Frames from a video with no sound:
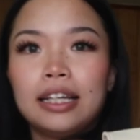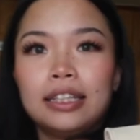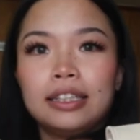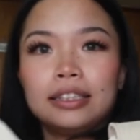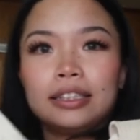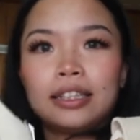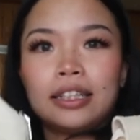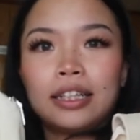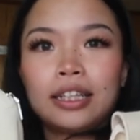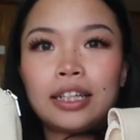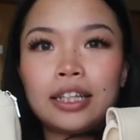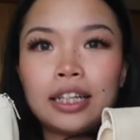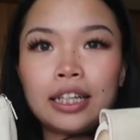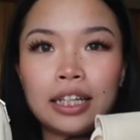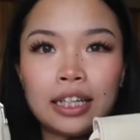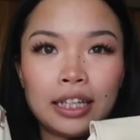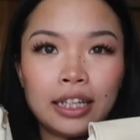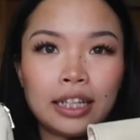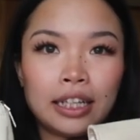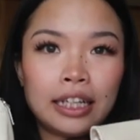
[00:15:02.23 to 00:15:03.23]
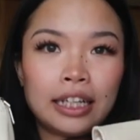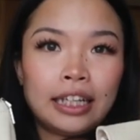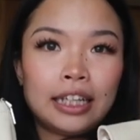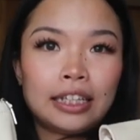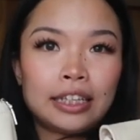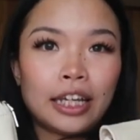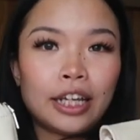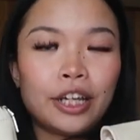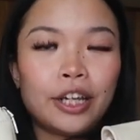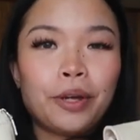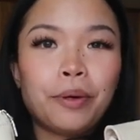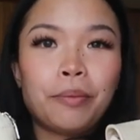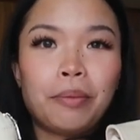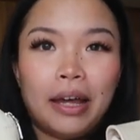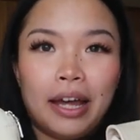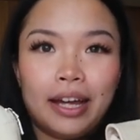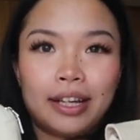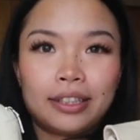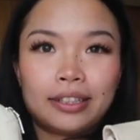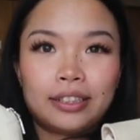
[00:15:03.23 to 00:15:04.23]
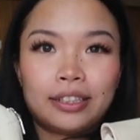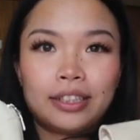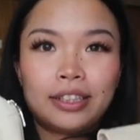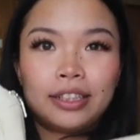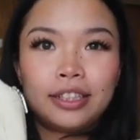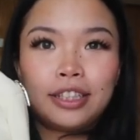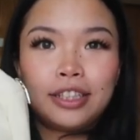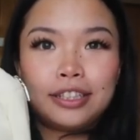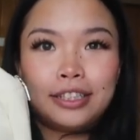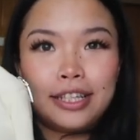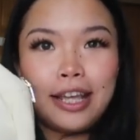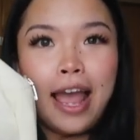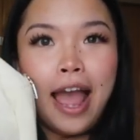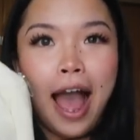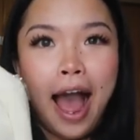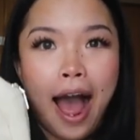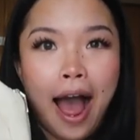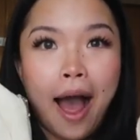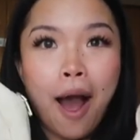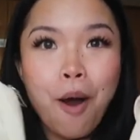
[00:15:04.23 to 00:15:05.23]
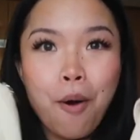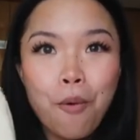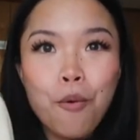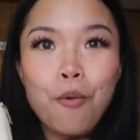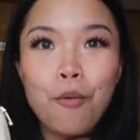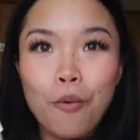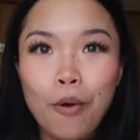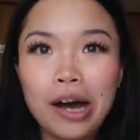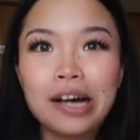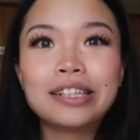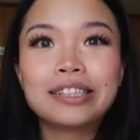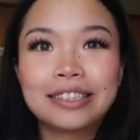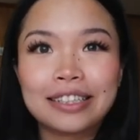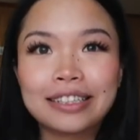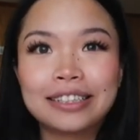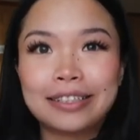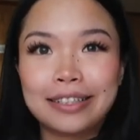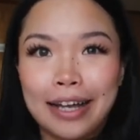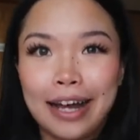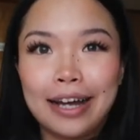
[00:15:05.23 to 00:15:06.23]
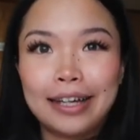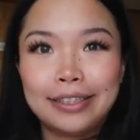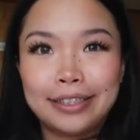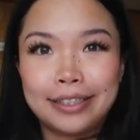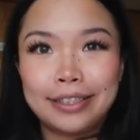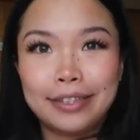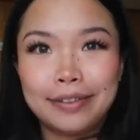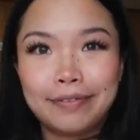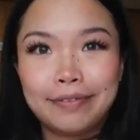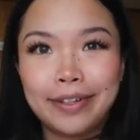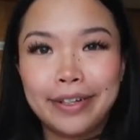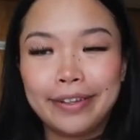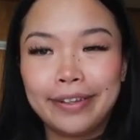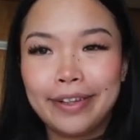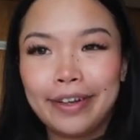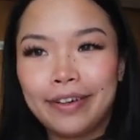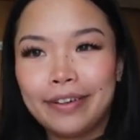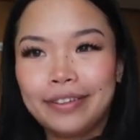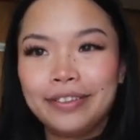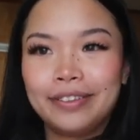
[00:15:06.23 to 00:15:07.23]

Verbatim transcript: is the new bag. You see, what's the size different